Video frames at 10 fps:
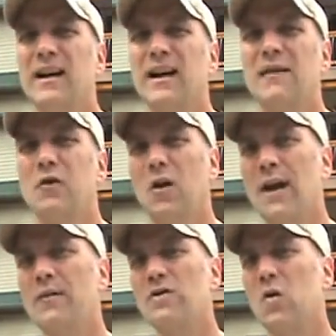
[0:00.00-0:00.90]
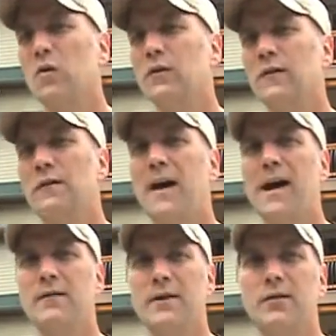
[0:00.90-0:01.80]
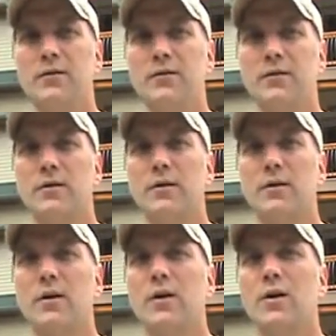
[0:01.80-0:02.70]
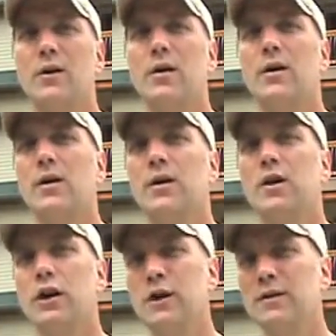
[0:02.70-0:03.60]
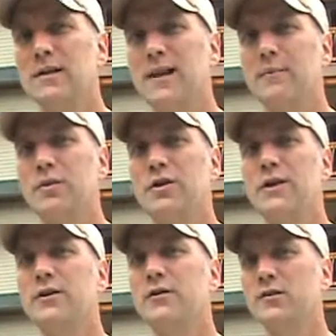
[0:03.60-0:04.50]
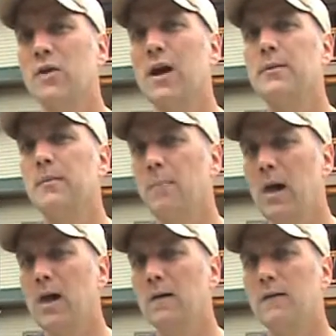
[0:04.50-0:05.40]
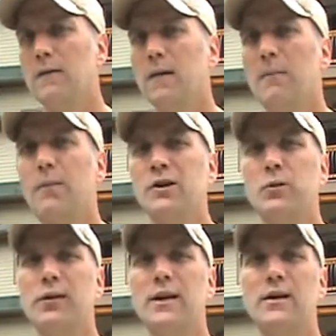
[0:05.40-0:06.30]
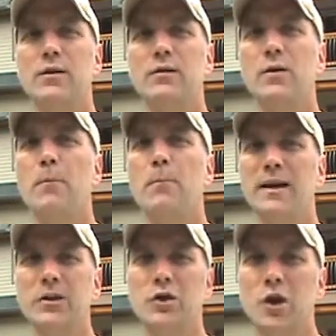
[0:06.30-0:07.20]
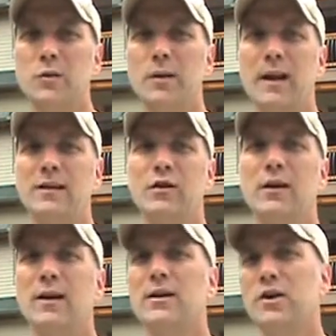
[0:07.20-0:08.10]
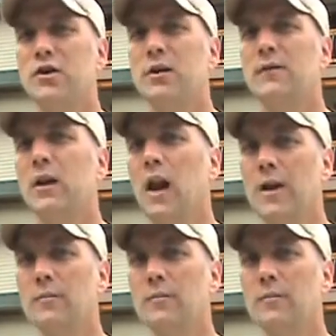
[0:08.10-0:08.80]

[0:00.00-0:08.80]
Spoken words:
If your liner is older than 5 years, you can use the same procedure described above, but you will need to use your best judgment as to the condition of the liner